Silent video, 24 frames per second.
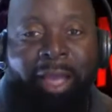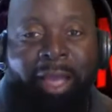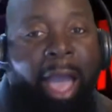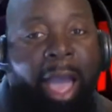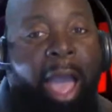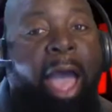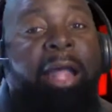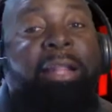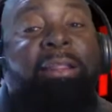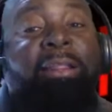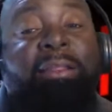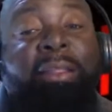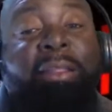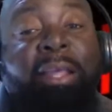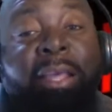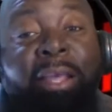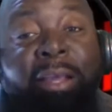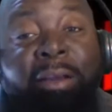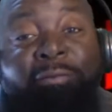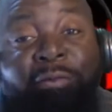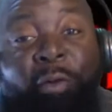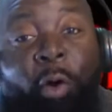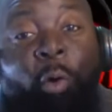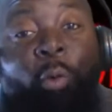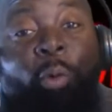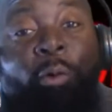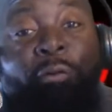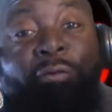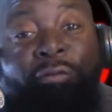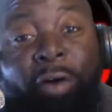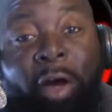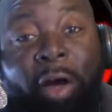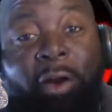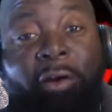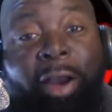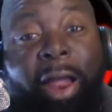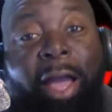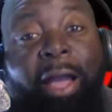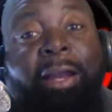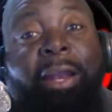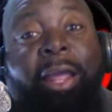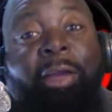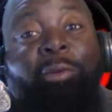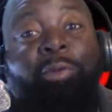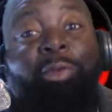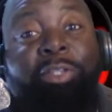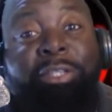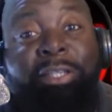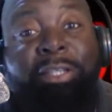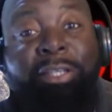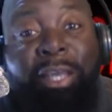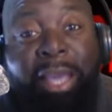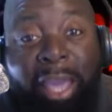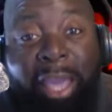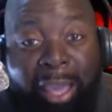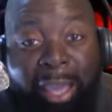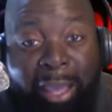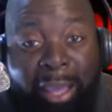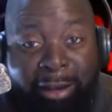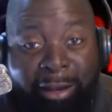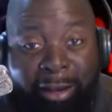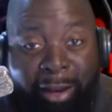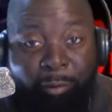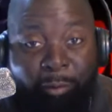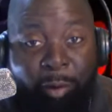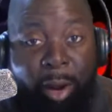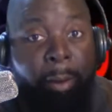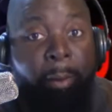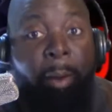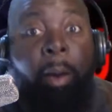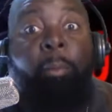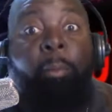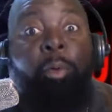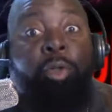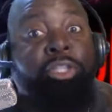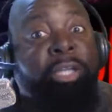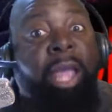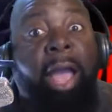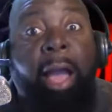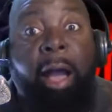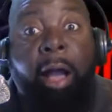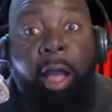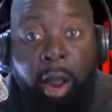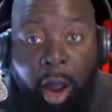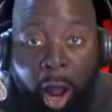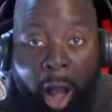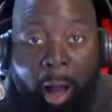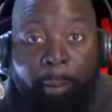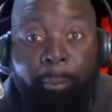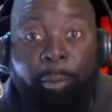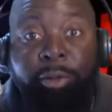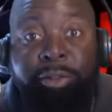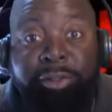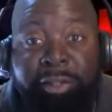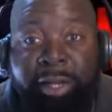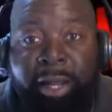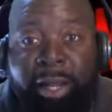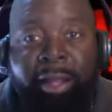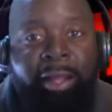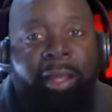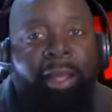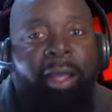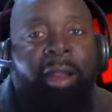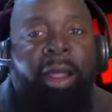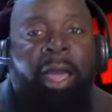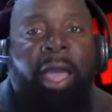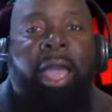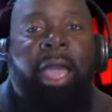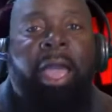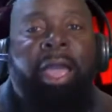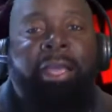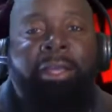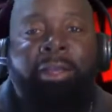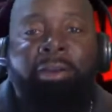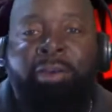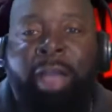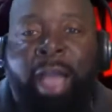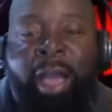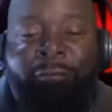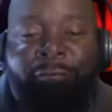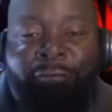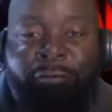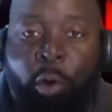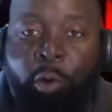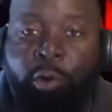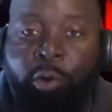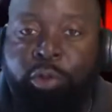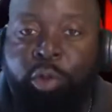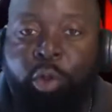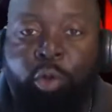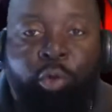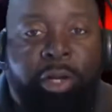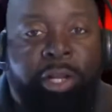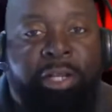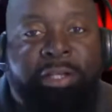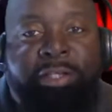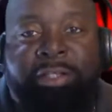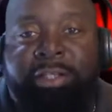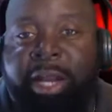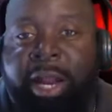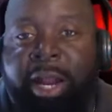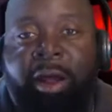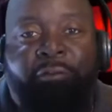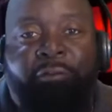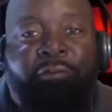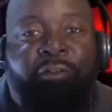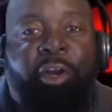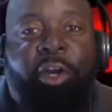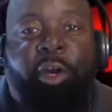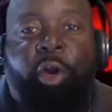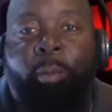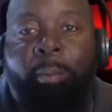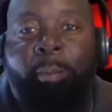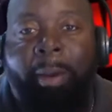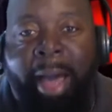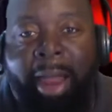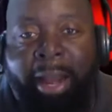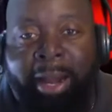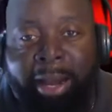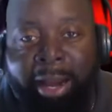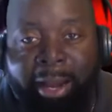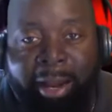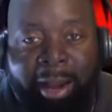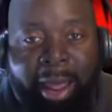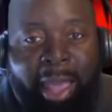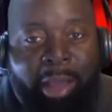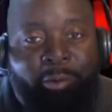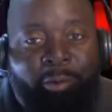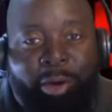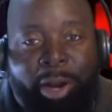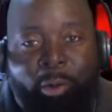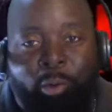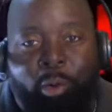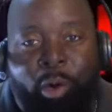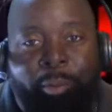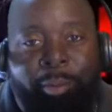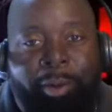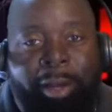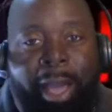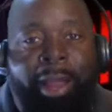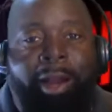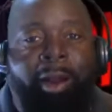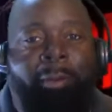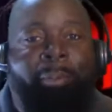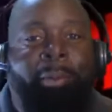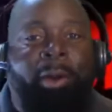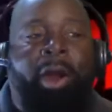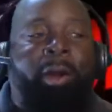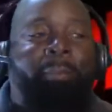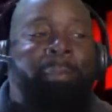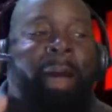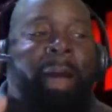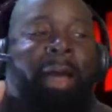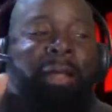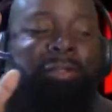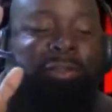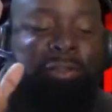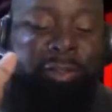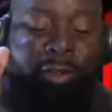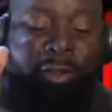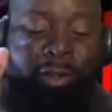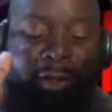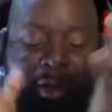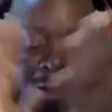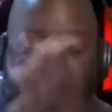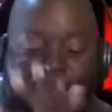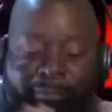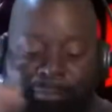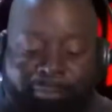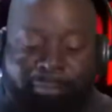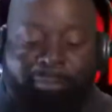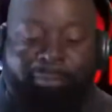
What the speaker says: I think folk were falling out because they were scared. They were like, I'm going to shout. I'm going to stand. Hey, you got folks who didn't stand up for nobody that night. When that woman got up, everybody stood up.